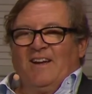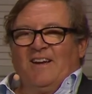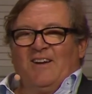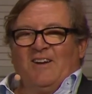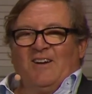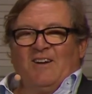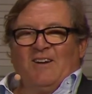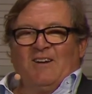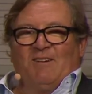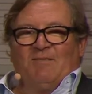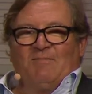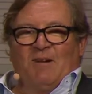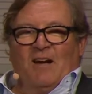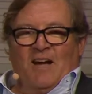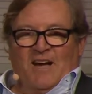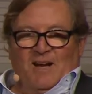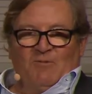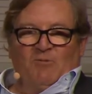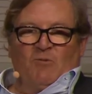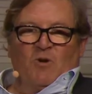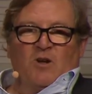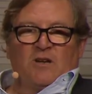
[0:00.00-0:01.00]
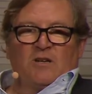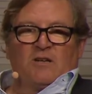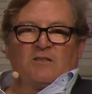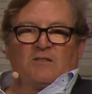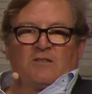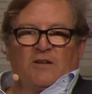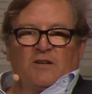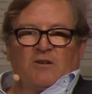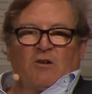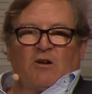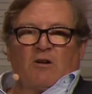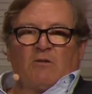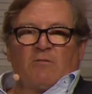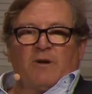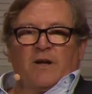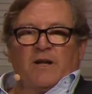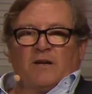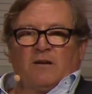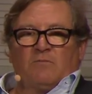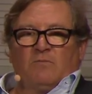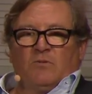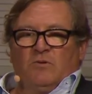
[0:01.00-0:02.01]
Um, I wanted to see an R
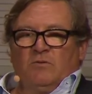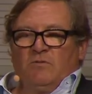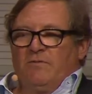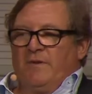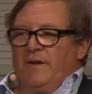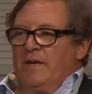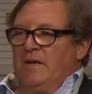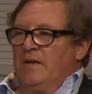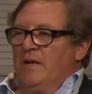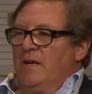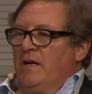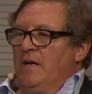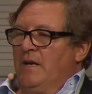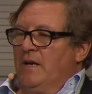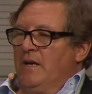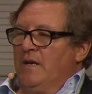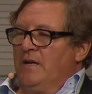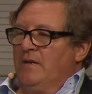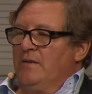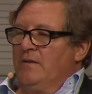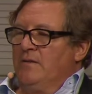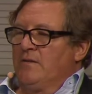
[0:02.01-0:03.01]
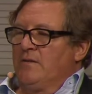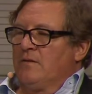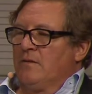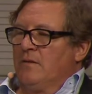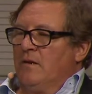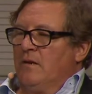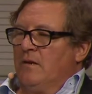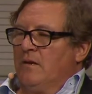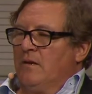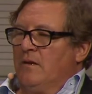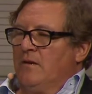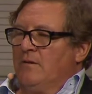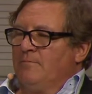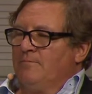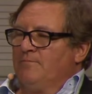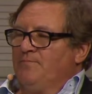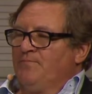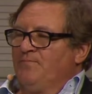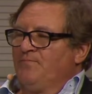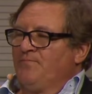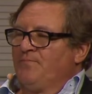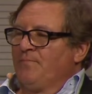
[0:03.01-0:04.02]
rated movie. And
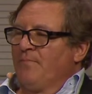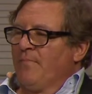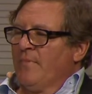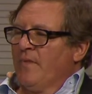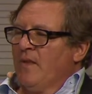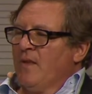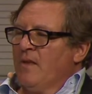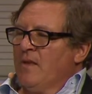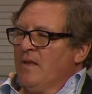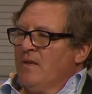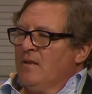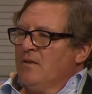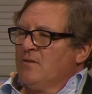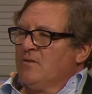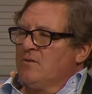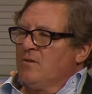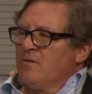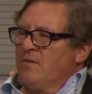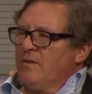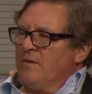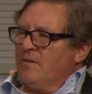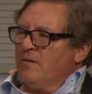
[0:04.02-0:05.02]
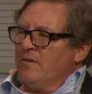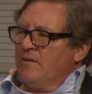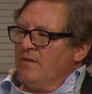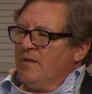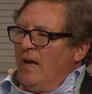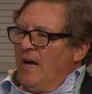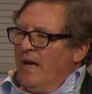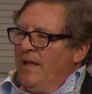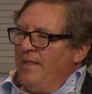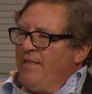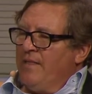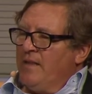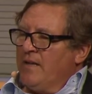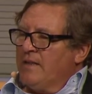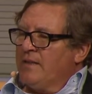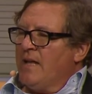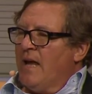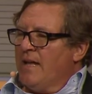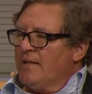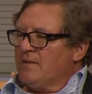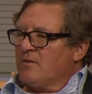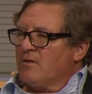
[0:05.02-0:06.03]
um, so there, I think
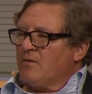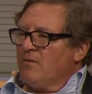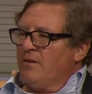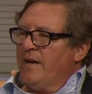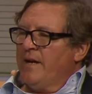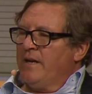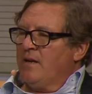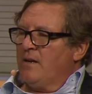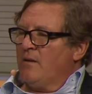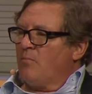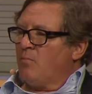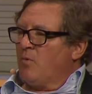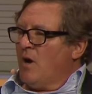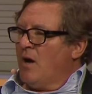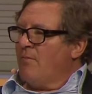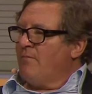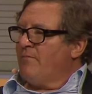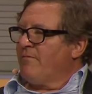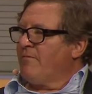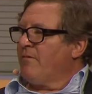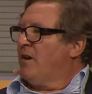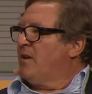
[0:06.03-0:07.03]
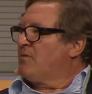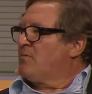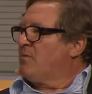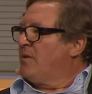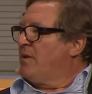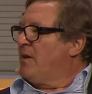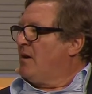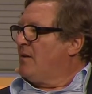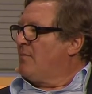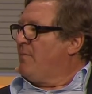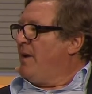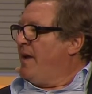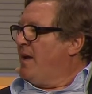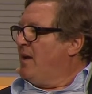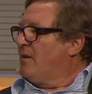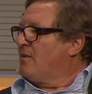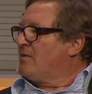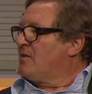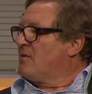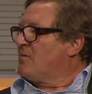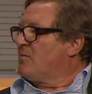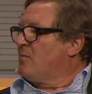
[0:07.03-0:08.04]
that's created a problem for us with young
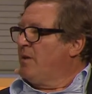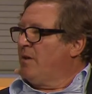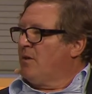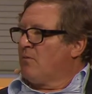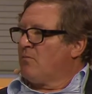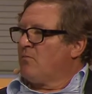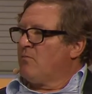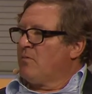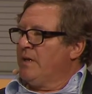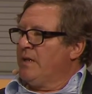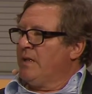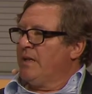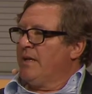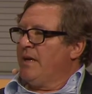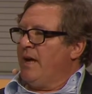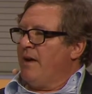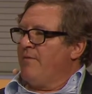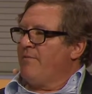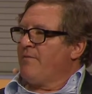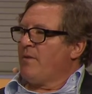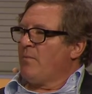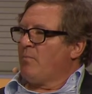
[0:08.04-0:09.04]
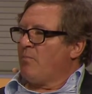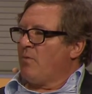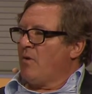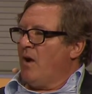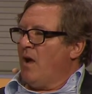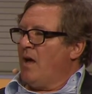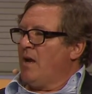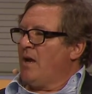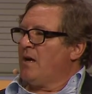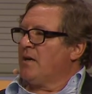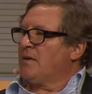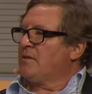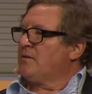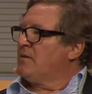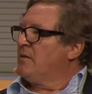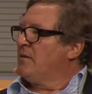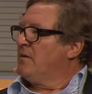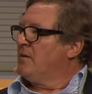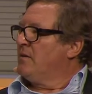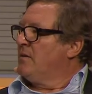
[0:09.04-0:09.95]
males is we don't really have the product